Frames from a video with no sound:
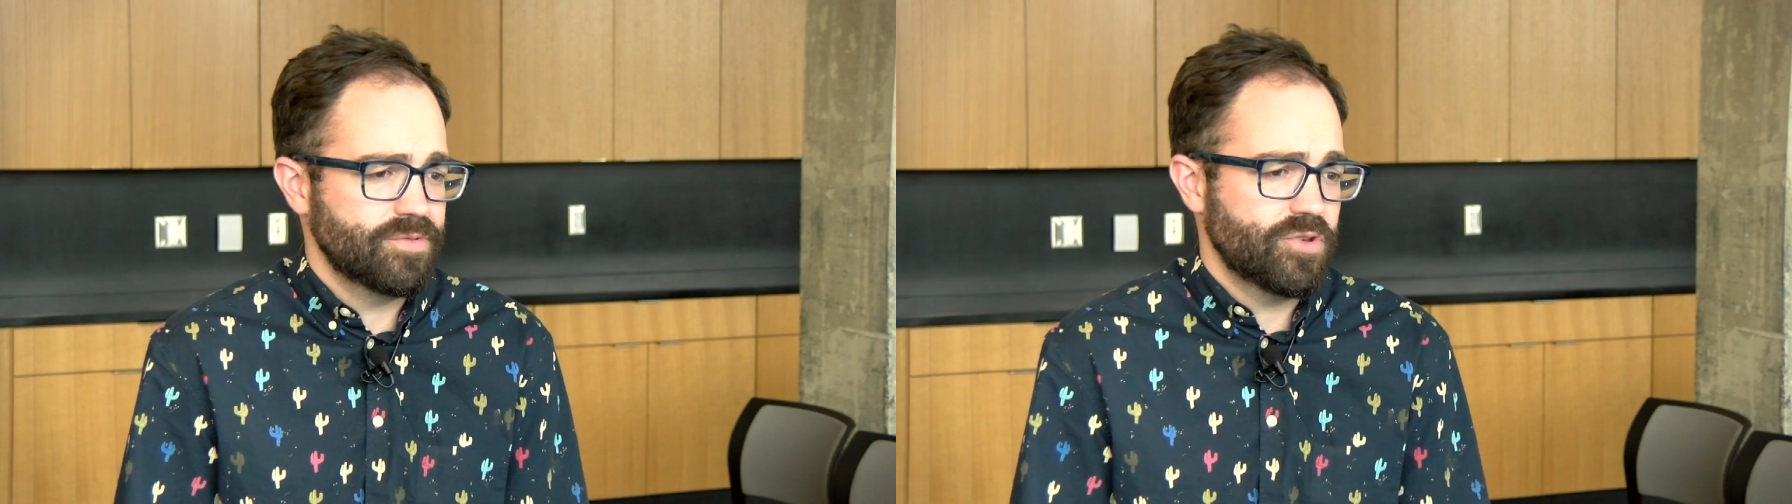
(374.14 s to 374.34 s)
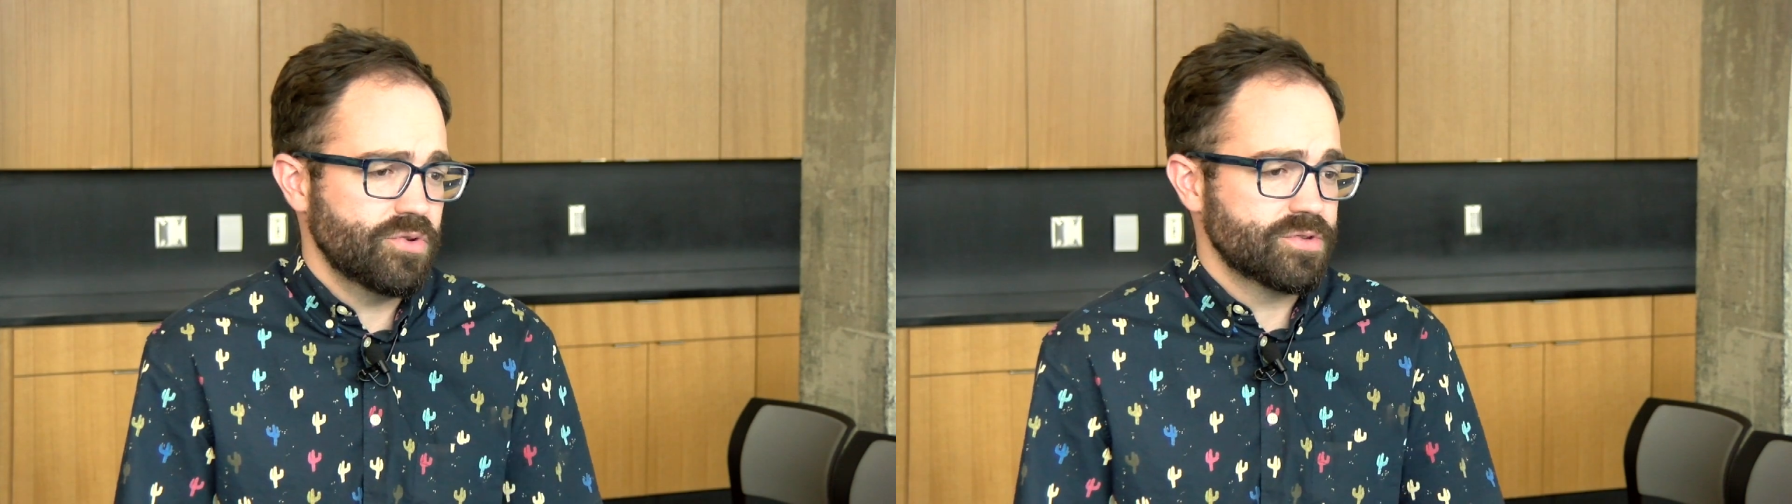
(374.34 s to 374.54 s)

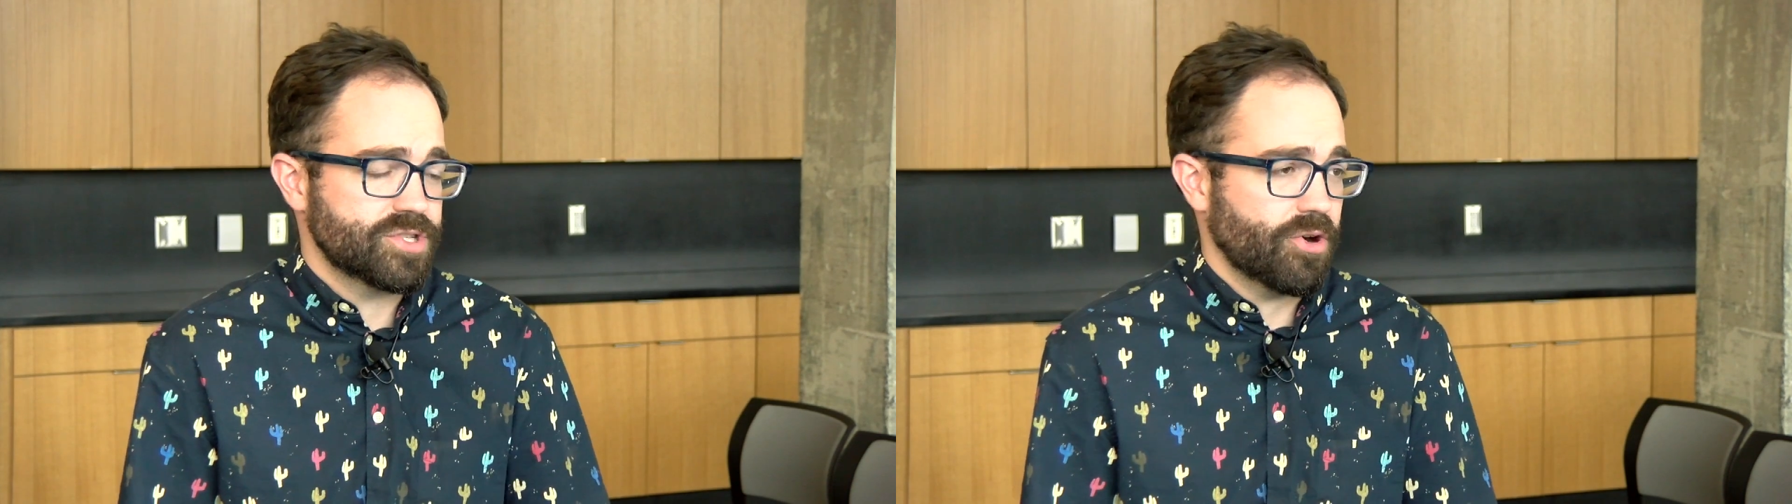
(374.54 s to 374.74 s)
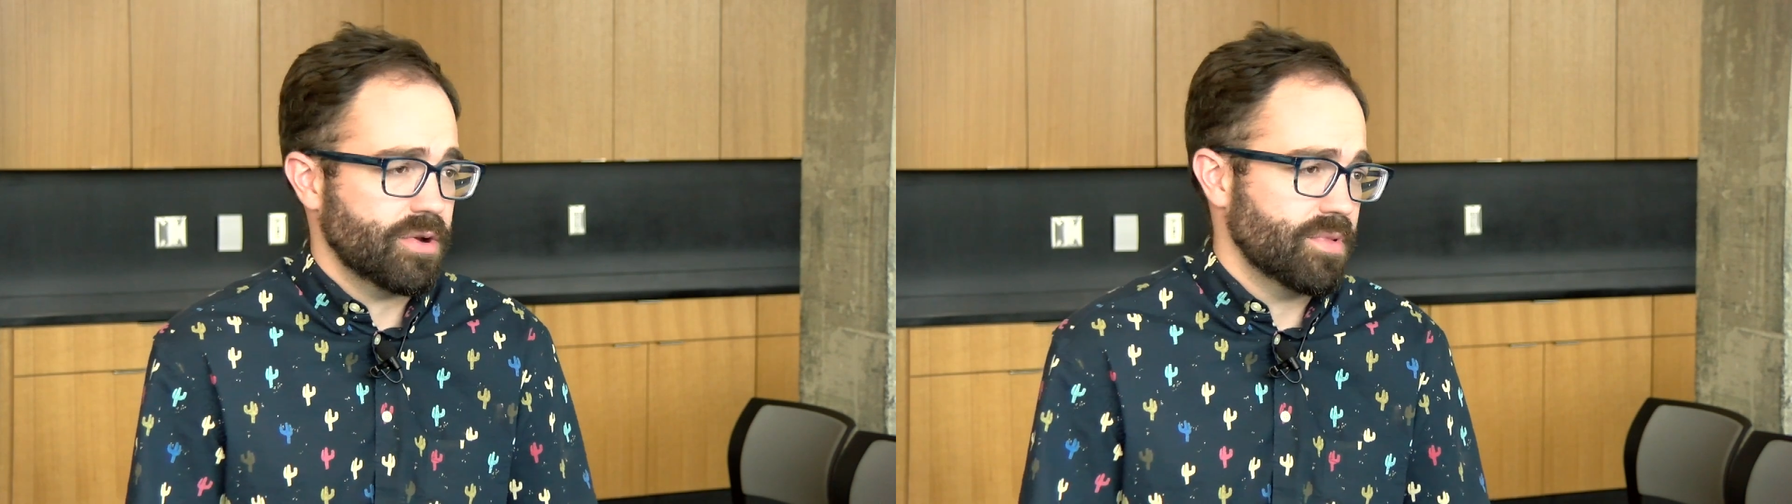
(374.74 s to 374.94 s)
to
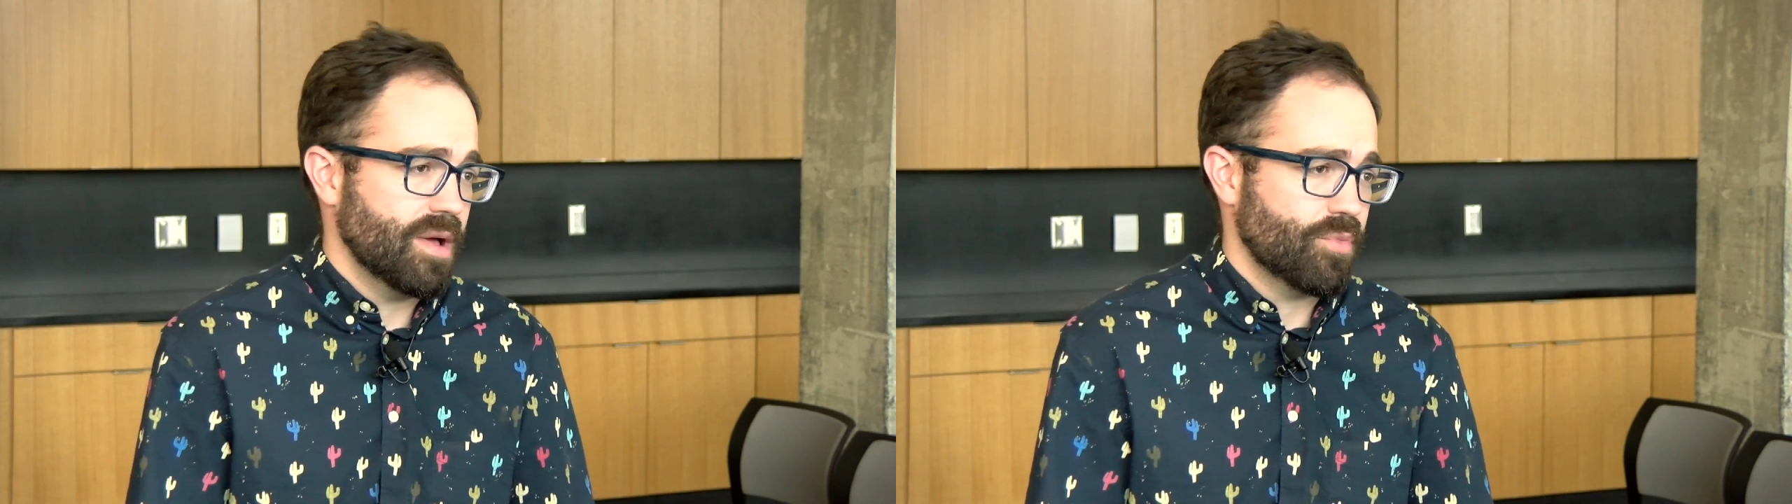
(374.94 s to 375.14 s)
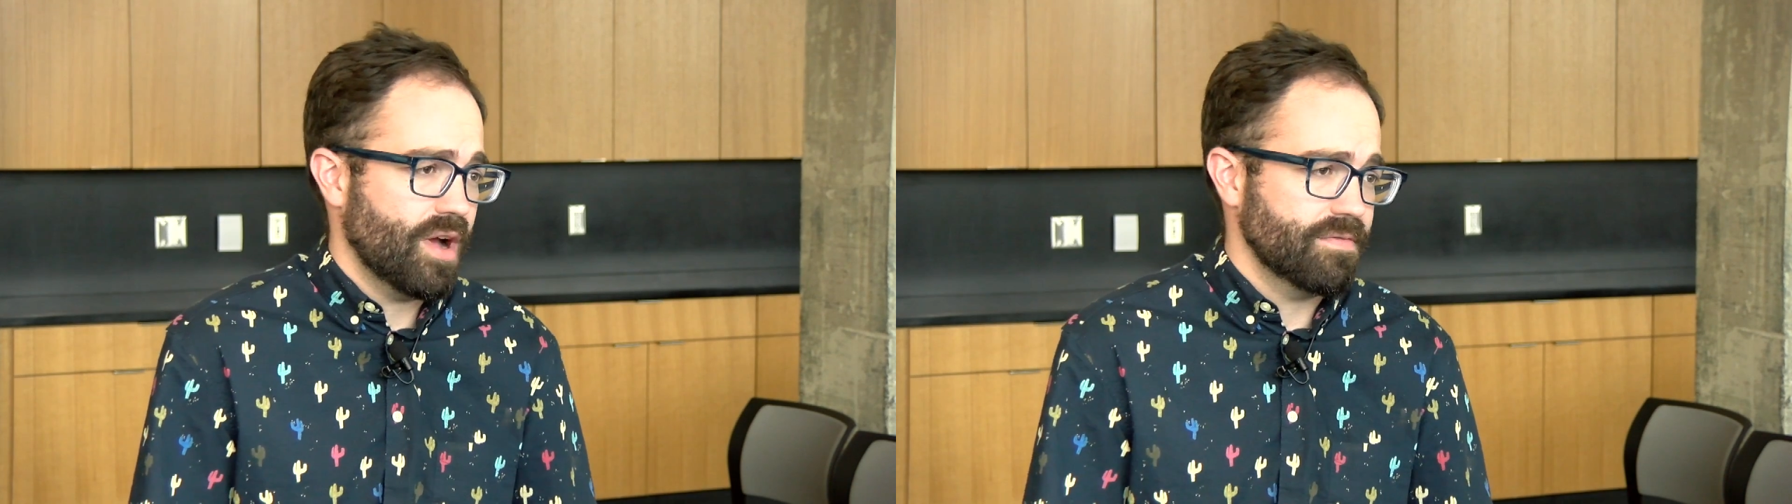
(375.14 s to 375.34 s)
startup
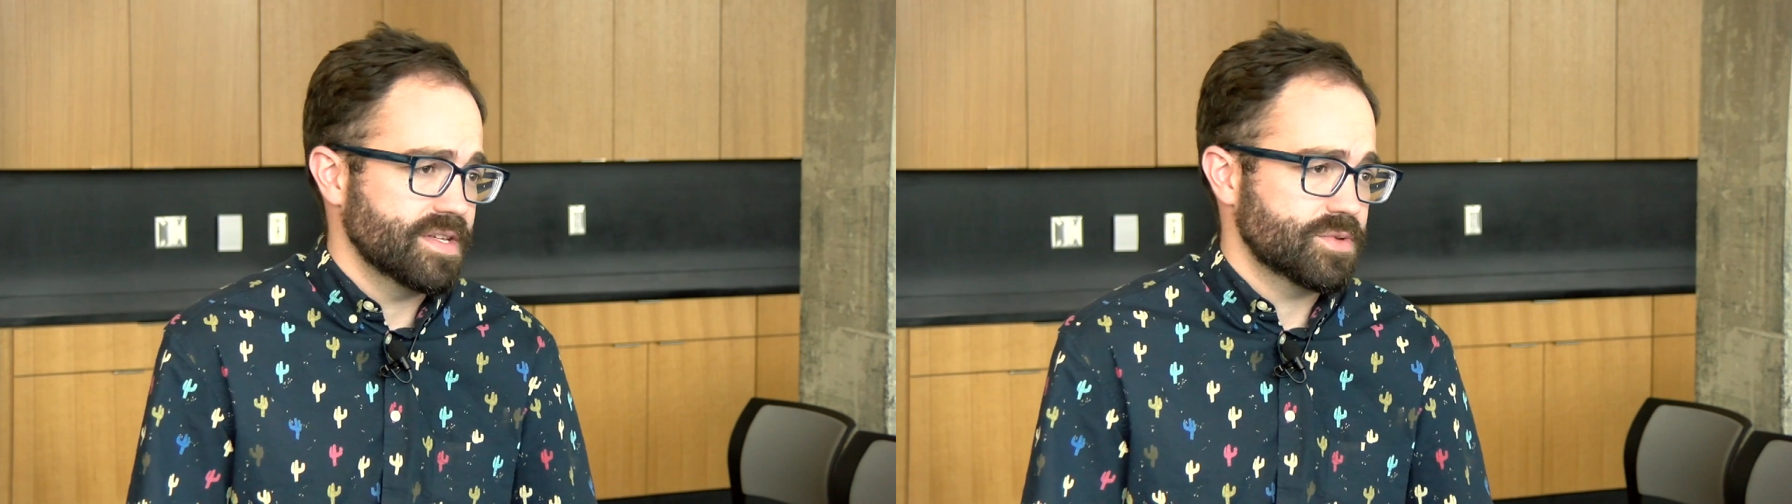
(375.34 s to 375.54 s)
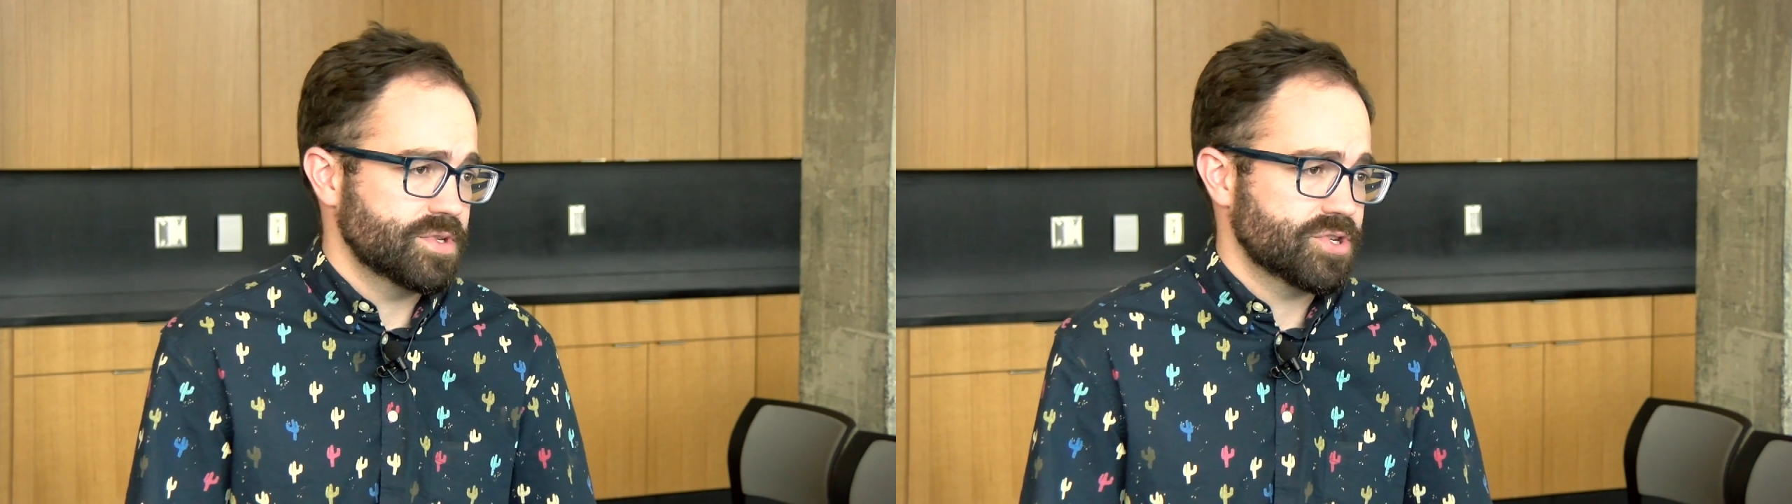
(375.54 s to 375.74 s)

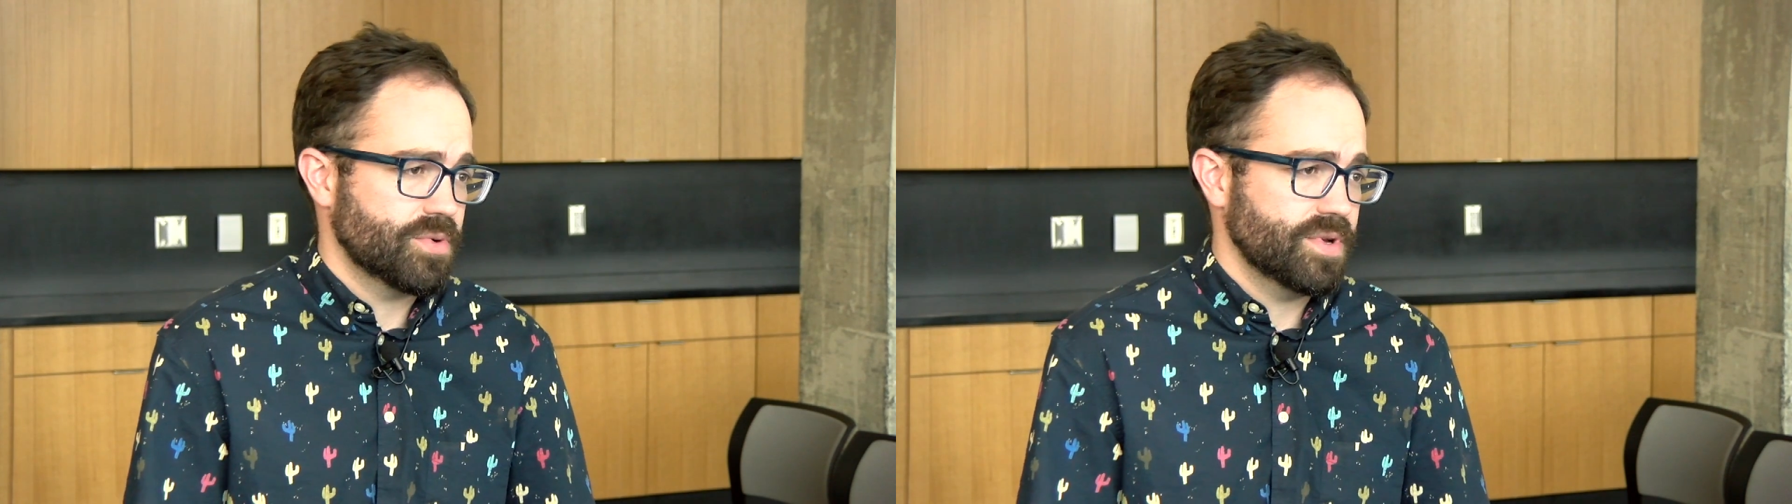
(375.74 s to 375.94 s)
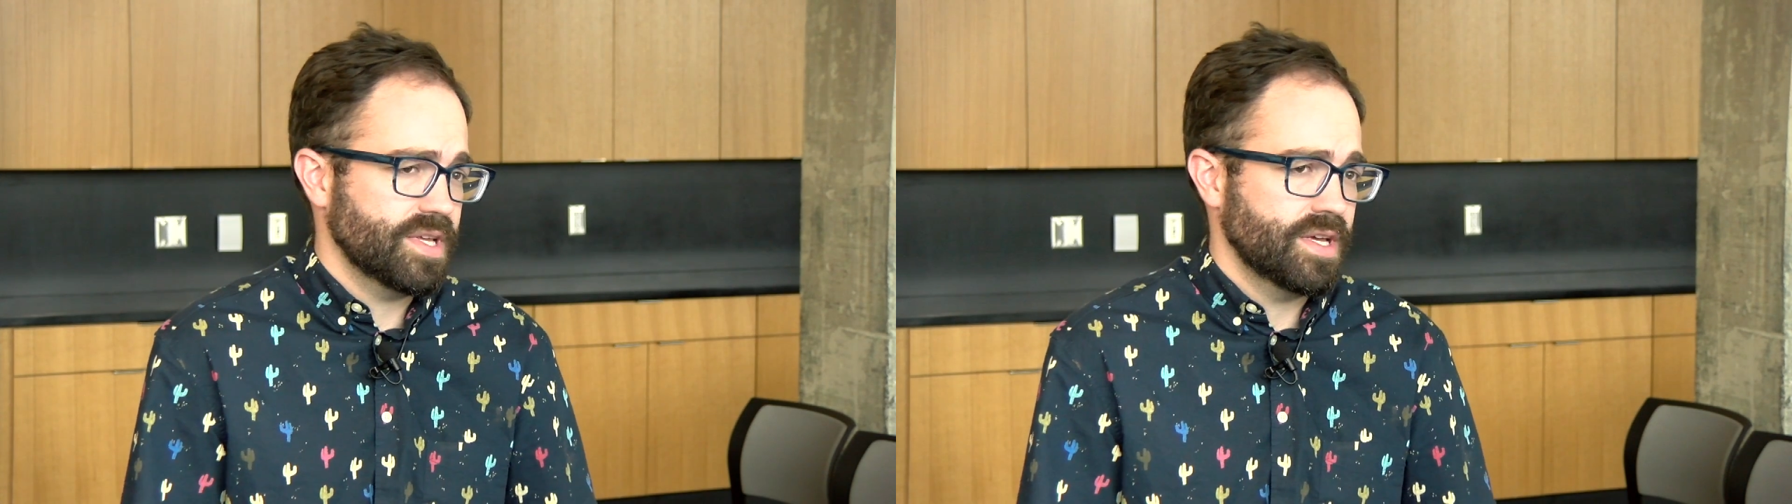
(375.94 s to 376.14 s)
nonprofits, which
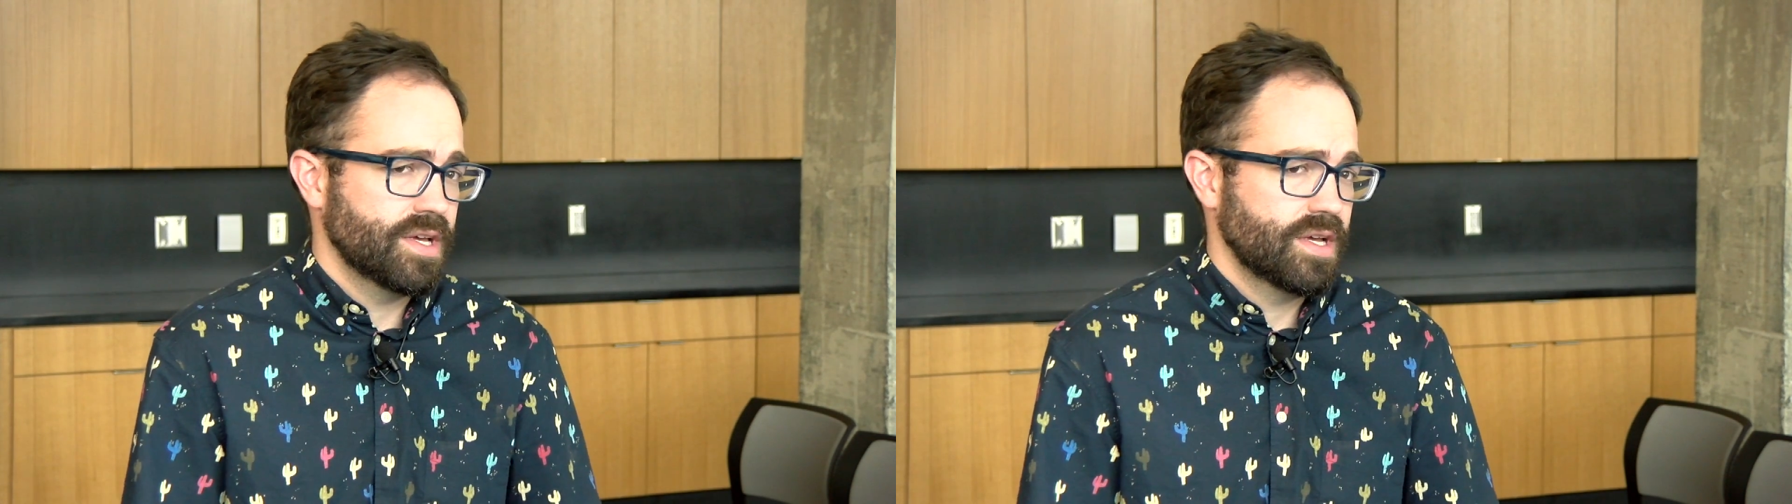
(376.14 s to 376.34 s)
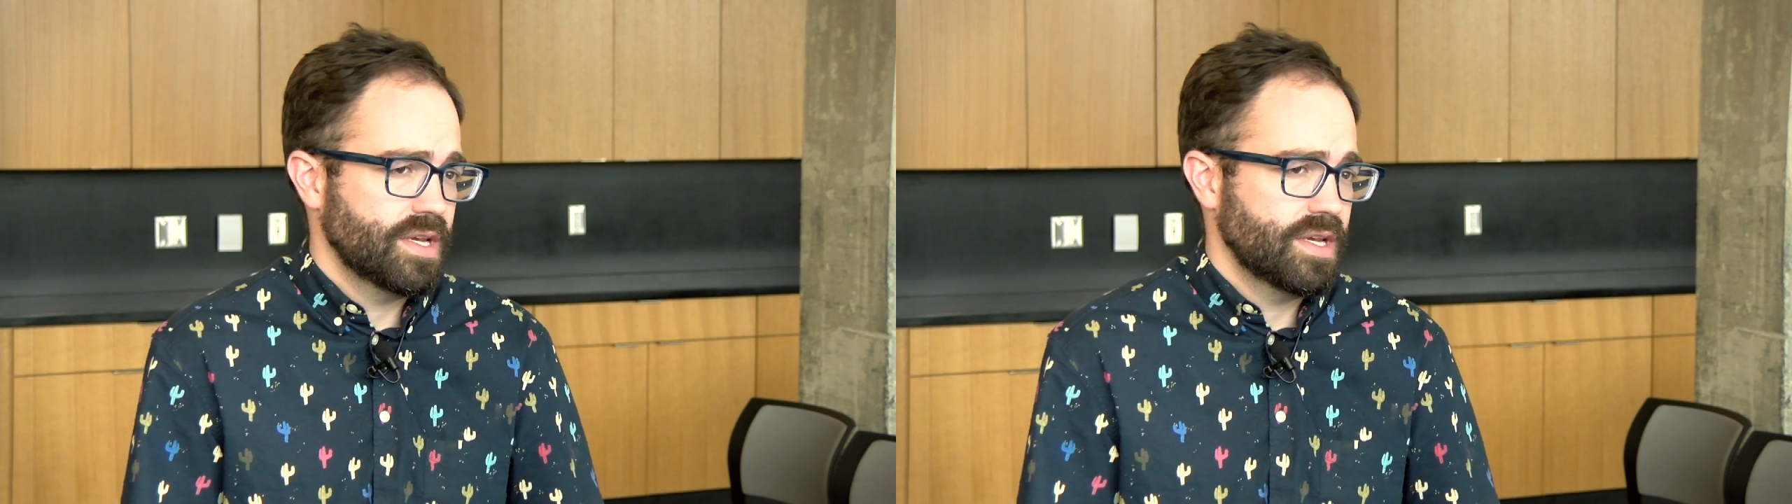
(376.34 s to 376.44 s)
are really